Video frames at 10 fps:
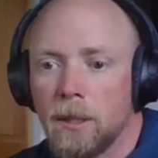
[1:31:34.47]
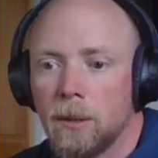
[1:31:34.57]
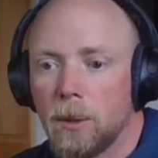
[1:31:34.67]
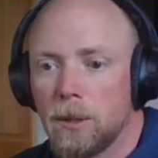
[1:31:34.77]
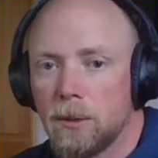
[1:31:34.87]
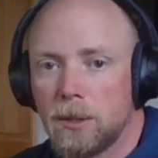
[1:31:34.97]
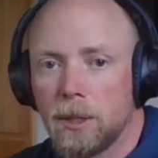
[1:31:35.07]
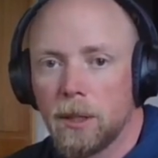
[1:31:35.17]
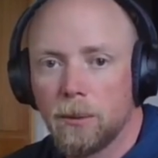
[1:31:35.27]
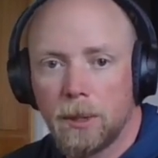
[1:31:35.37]
what you
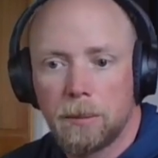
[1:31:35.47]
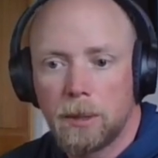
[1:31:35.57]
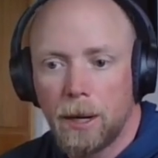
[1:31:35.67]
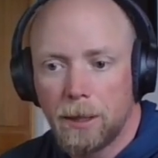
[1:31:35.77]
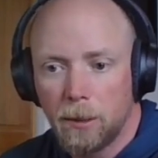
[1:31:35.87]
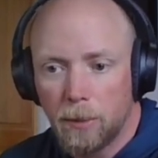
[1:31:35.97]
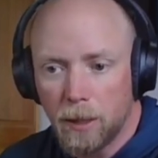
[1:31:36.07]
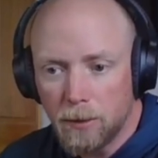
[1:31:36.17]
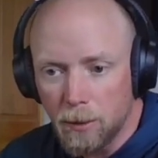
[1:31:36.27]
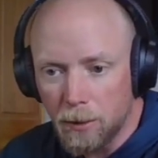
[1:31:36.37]
see and what I'm talking
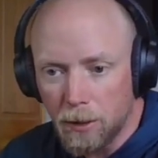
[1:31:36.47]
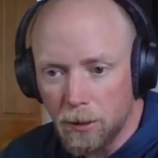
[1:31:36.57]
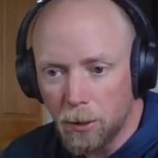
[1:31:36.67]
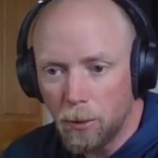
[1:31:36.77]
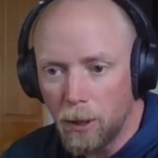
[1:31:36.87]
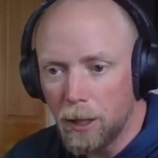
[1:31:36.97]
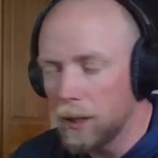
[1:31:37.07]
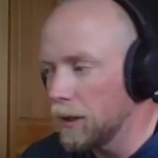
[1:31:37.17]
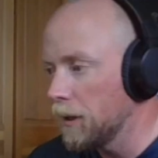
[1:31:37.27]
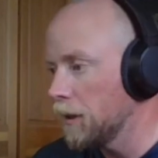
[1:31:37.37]
about. So I'm going to go quiet
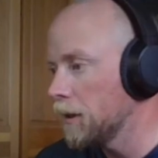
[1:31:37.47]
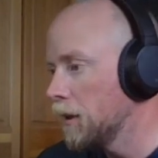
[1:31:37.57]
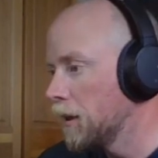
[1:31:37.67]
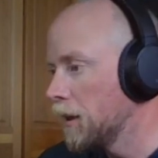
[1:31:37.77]
here.